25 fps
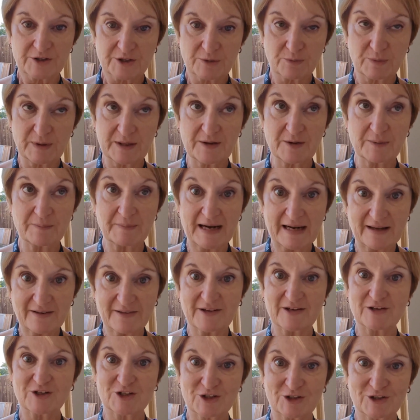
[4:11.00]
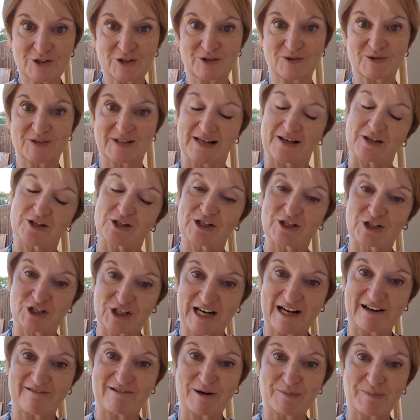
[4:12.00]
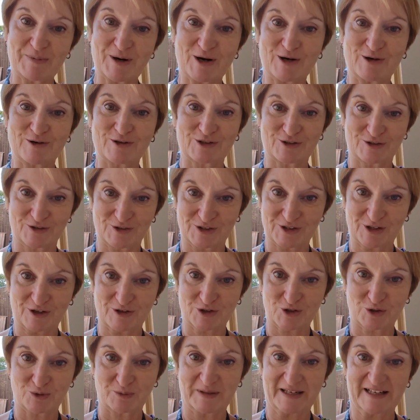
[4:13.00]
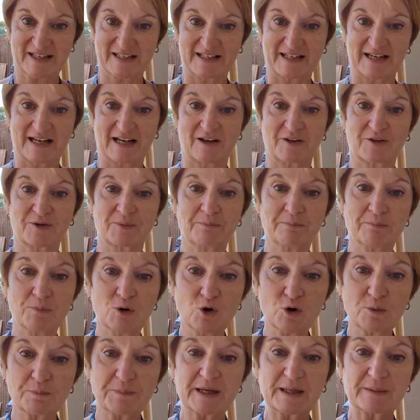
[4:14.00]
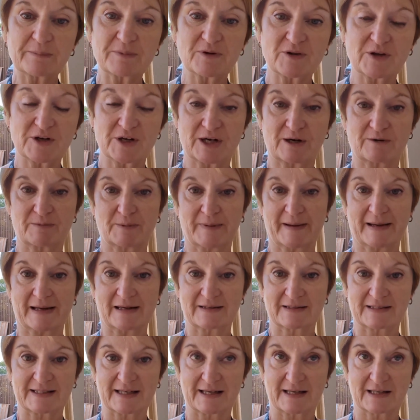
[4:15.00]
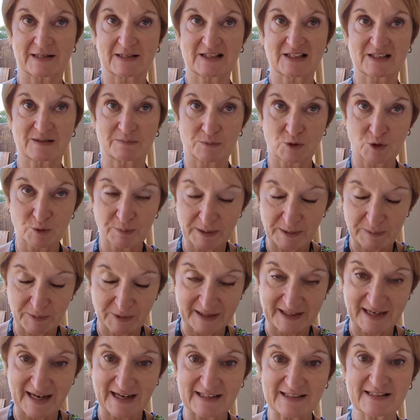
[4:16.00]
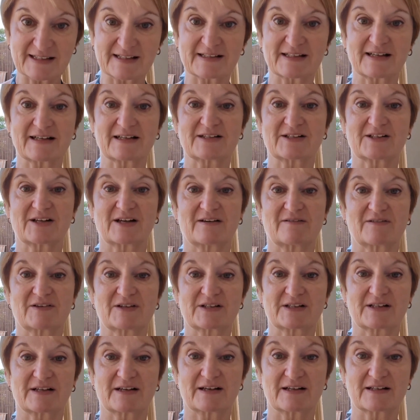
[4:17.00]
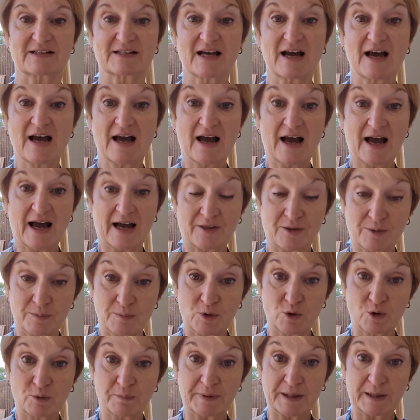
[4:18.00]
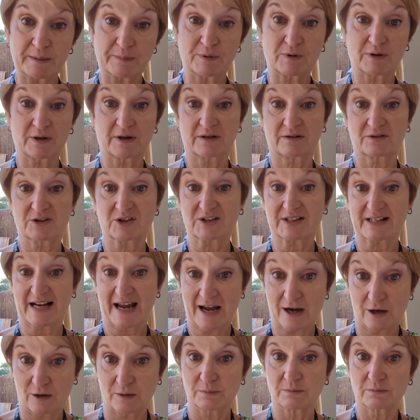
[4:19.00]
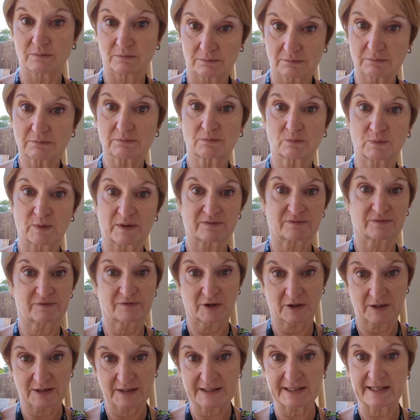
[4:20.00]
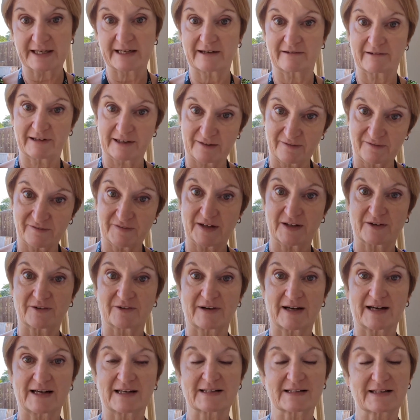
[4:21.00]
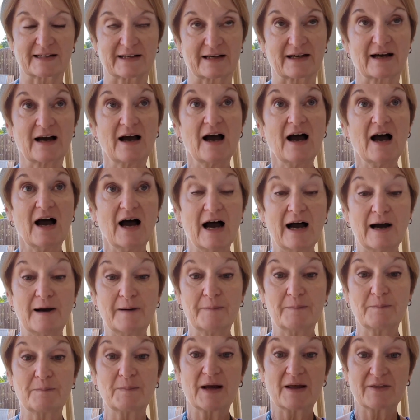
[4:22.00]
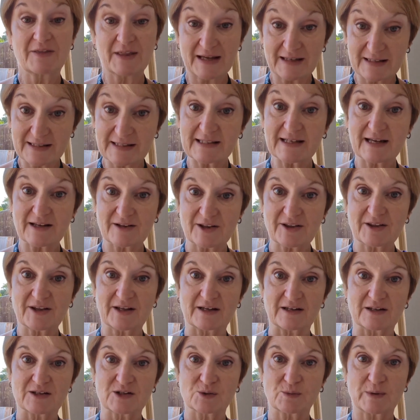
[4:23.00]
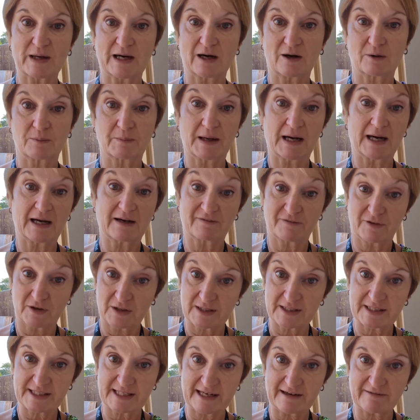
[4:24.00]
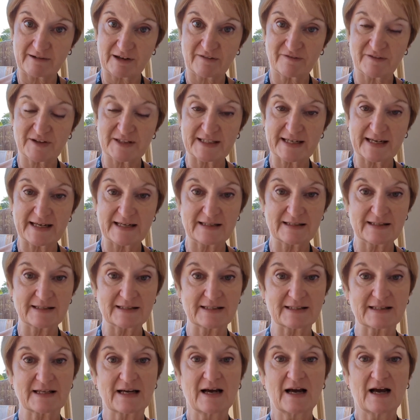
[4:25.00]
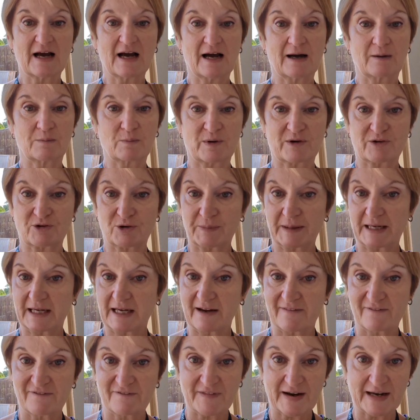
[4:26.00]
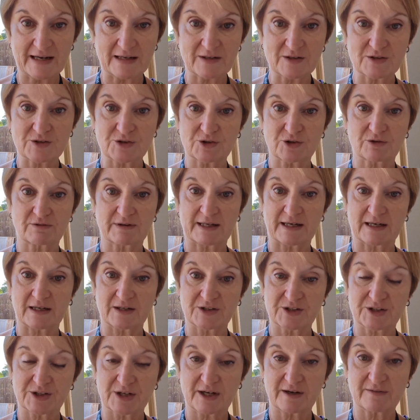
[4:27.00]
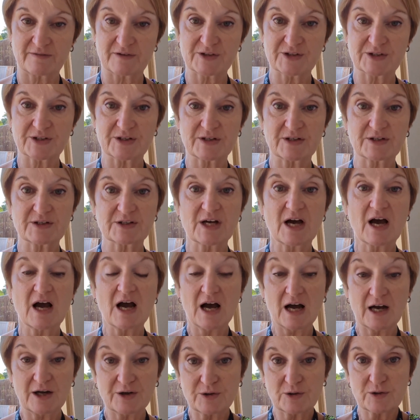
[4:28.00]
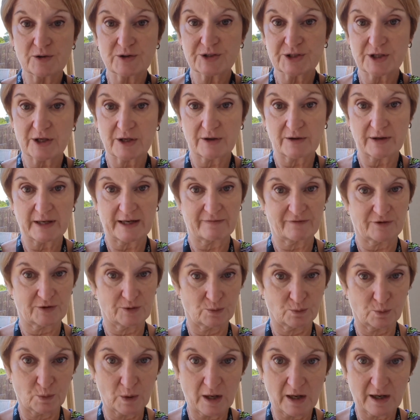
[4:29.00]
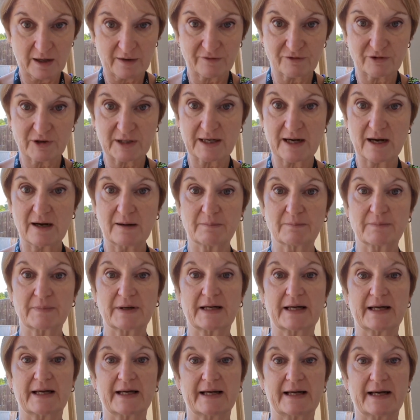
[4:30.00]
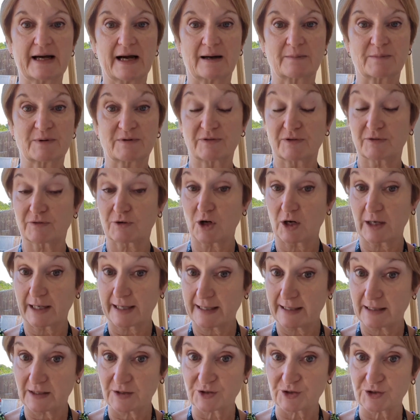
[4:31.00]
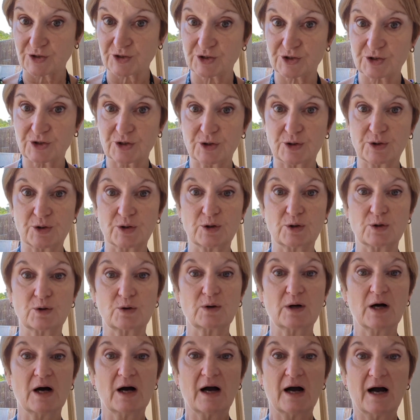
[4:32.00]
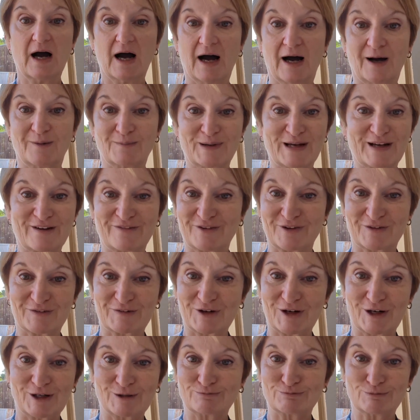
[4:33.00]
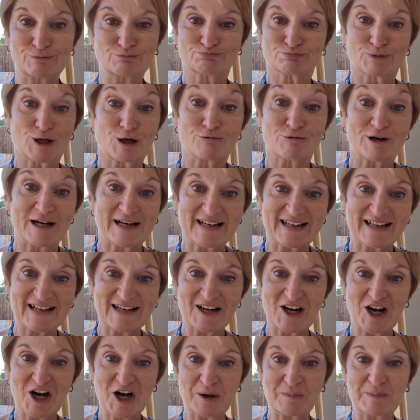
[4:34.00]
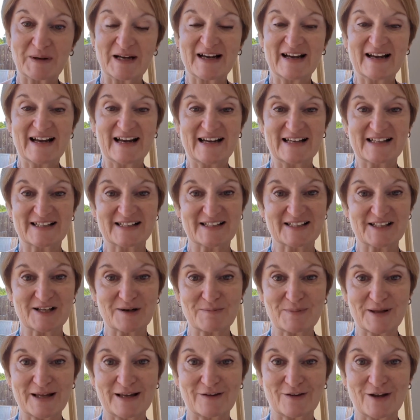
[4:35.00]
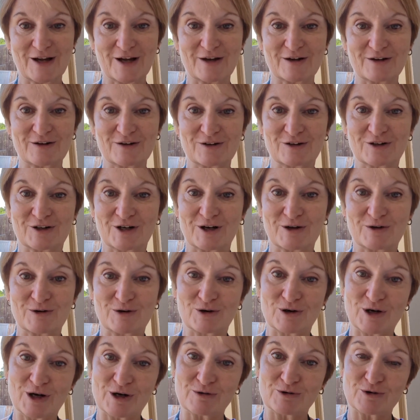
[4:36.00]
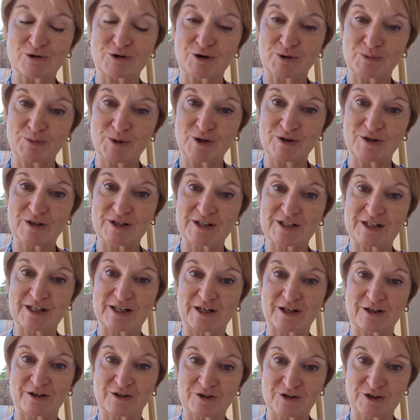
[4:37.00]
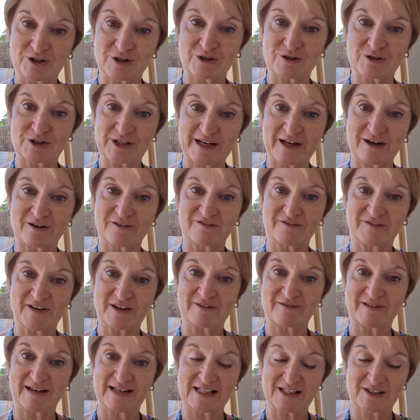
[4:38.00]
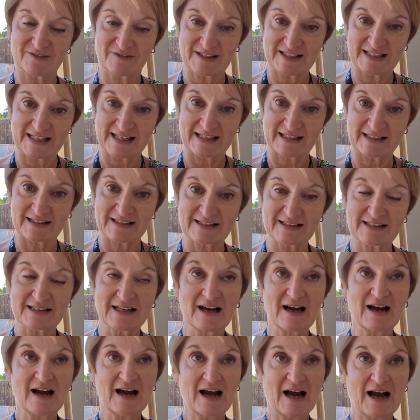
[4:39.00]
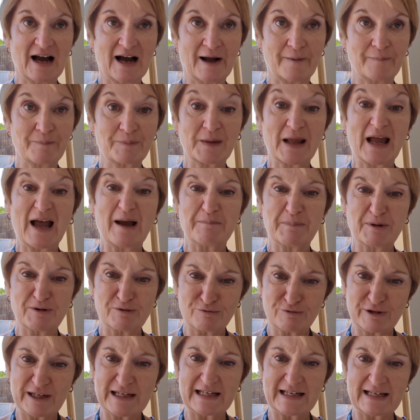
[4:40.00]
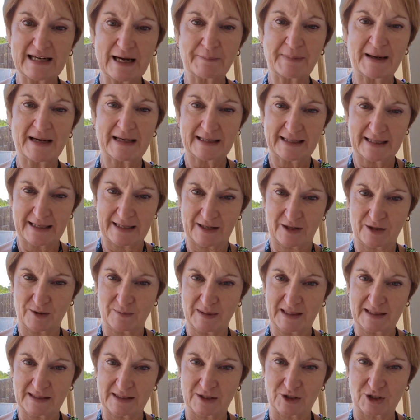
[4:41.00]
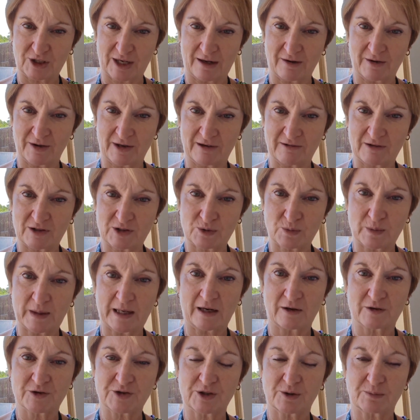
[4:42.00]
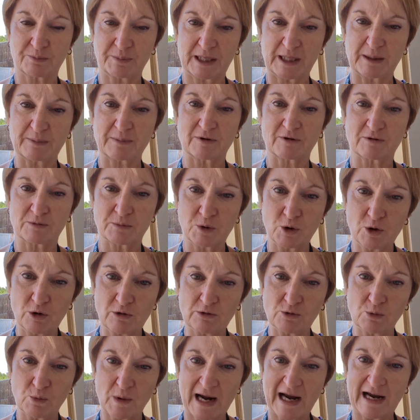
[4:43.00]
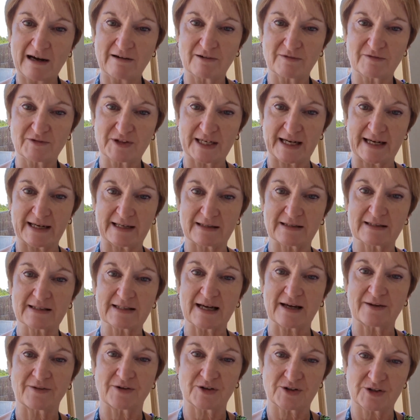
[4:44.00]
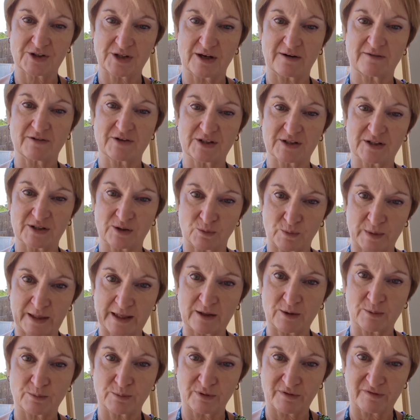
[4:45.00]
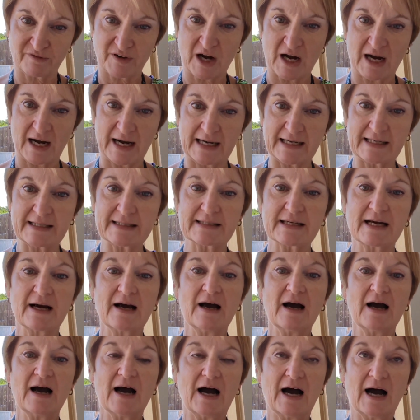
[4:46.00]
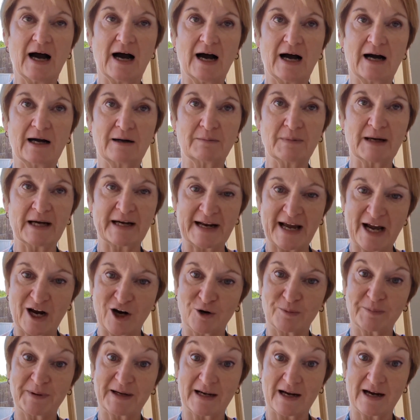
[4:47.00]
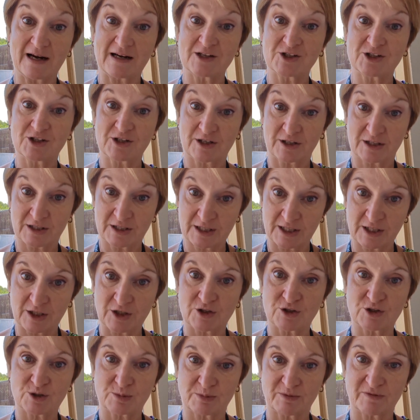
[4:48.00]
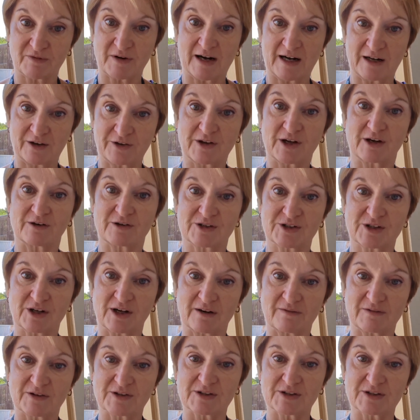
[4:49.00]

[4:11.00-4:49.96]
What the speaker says: So one of the main things you can do is actually share our posts on social media. The more people that know about DENS, the more people can access our services and the more people can just help with volunteering and fundraising. That's the other thing as well, by volunteering for DENS, whether it be events or in our services, and also if you work for a company, if you've got kids at school, if you've got a running club, is there something that your local community can do to help fundraise for DENS? But really about getting the message out there as well, so people are more aware of DENS and the services that we can provide, and helping us to continue to provide those